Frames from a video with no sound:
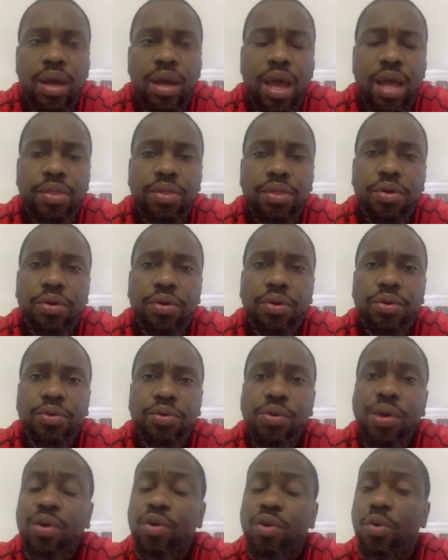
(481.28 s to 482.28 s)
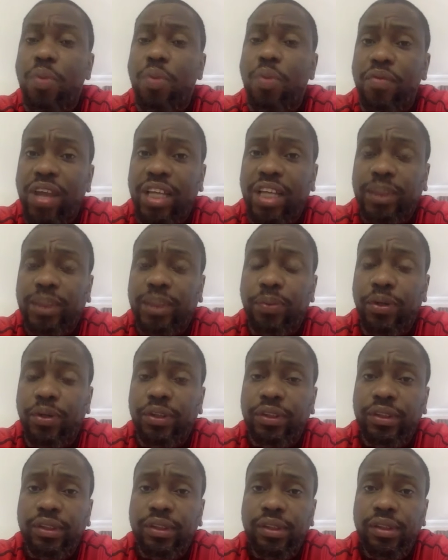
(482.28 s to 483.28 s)
And the U N group of
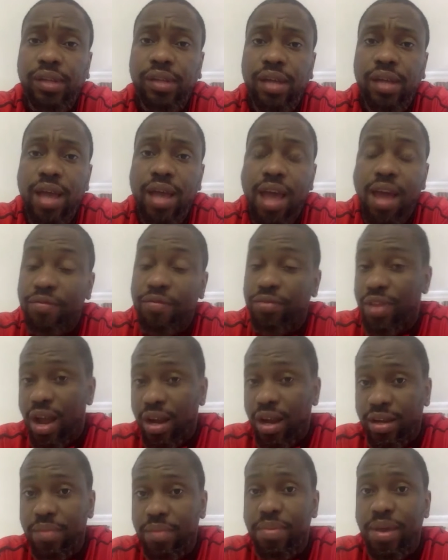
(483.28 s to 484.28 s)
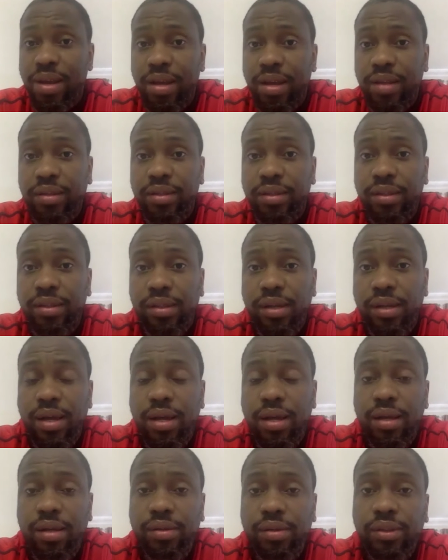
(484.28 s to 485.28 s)
experts have documented
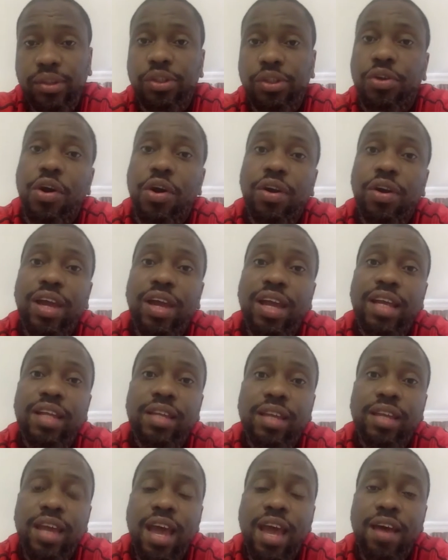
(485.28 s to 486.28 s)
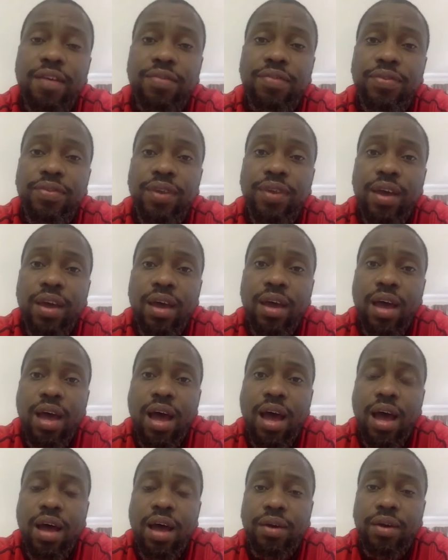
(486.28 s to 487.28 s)
uh, the so-called A D F
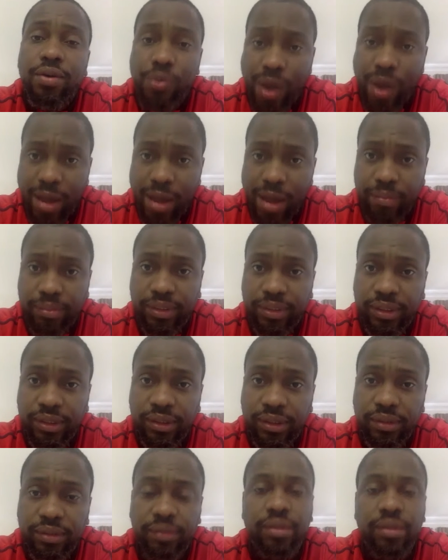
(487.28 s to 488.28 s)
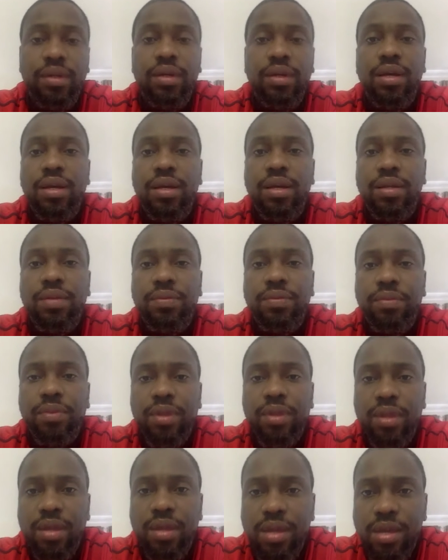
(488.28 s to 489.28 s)
uh, crimes.
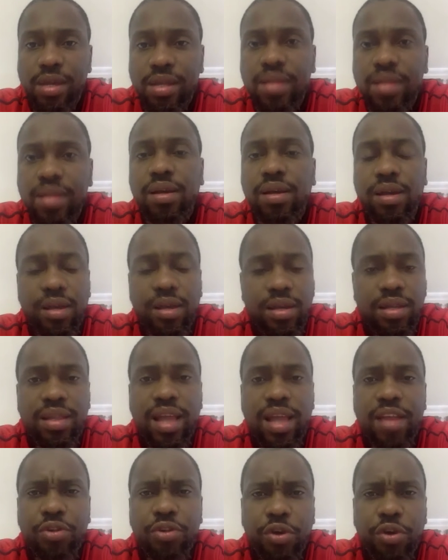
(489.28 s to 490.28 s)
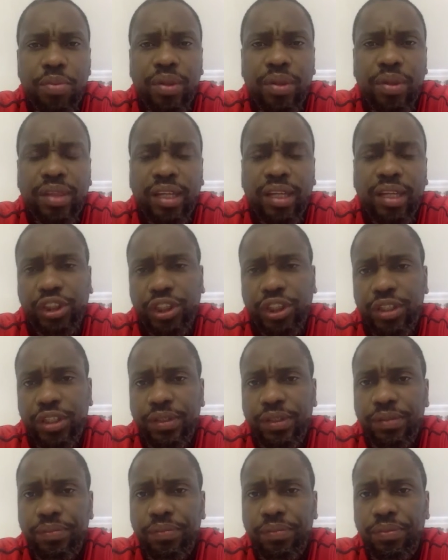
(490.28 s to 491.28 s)
In, in their documentation,
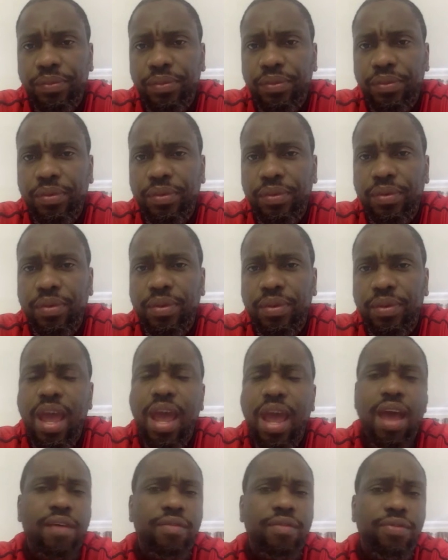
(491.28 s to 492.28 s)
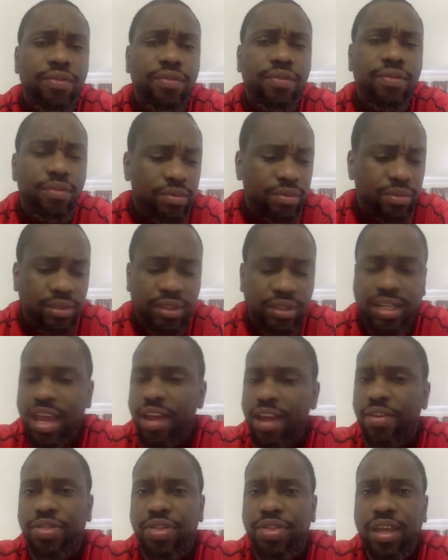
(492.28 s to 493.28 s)
they have
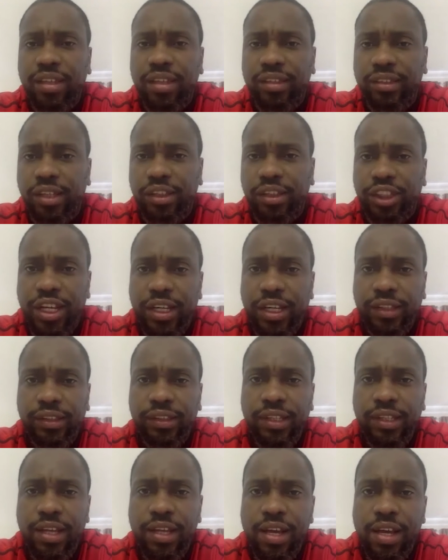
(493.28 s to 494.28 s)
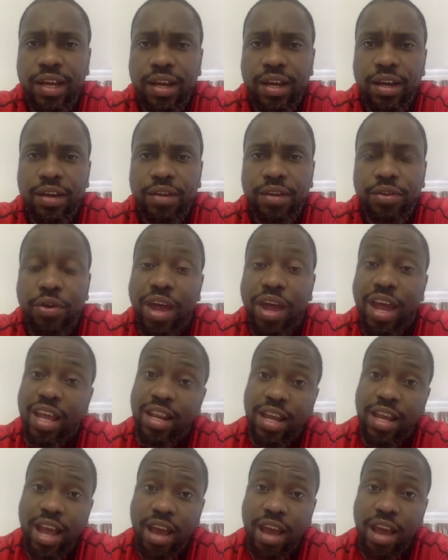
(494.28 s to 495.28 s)
said things such as, the A
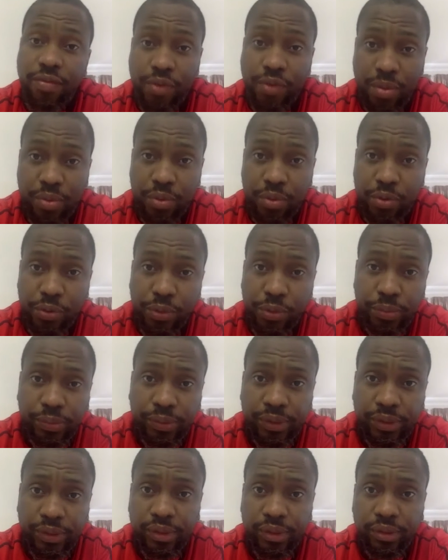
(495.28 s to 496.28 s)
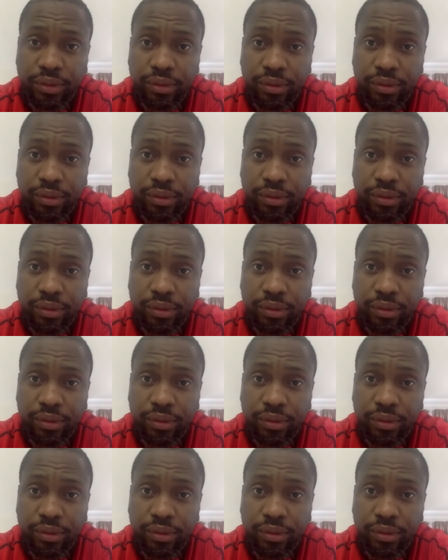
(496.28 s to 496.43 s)
D F rebel groups